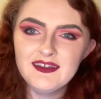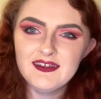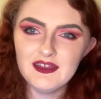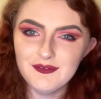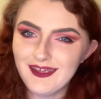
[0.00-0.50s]

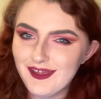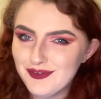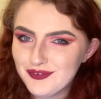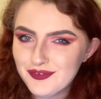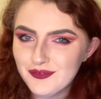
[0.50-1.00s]
and you get in
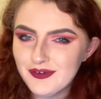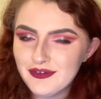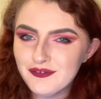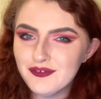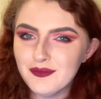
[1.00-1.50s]
your two
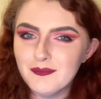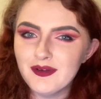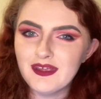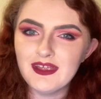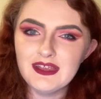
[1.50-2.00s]
little doom
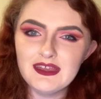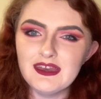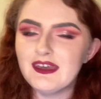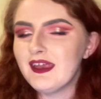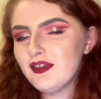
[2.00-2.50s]
buggies and it
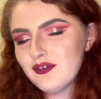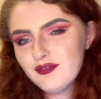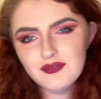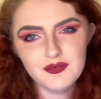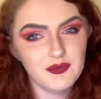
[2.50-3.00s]
takes you
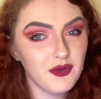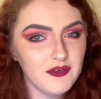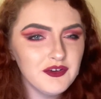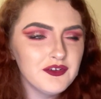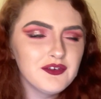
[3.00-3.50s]
through
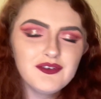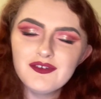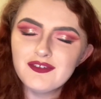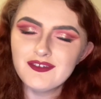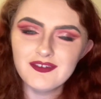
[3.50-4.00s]

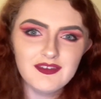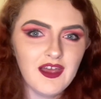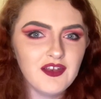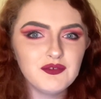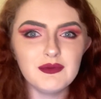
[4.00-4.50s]
corridors and
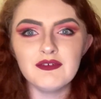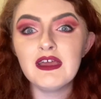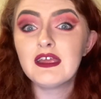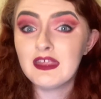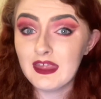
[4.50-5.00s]
such with
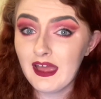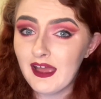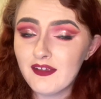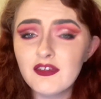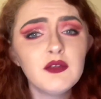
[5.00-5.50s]

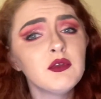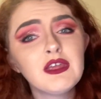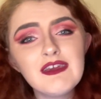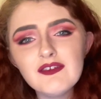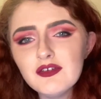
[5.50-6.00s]
gags. I don't want
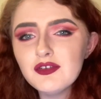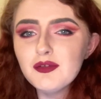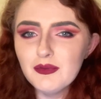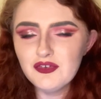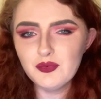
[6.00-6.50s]
to give it too
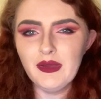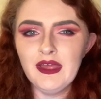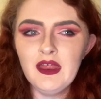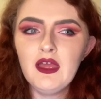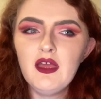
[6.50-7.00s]
much
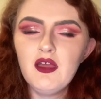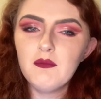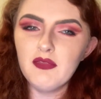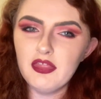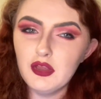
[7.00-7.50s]
away,
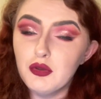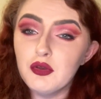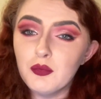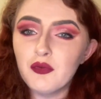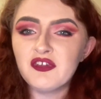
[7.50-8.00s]
but you
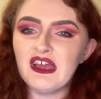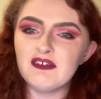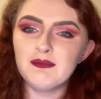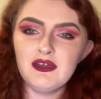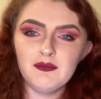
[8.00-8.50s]
do also have Madame